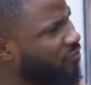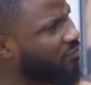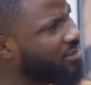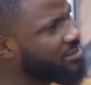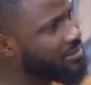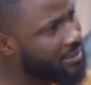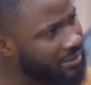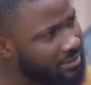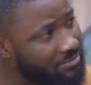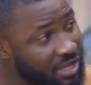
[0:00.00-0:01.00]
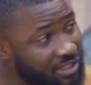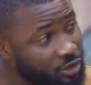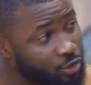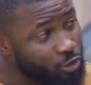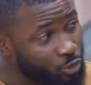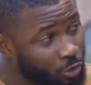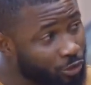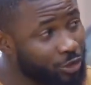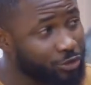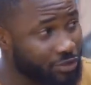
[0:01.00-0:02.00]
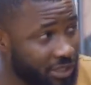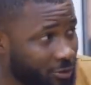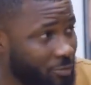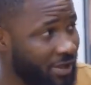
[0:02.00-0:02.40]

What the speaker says: we've already sent the message you want us to send to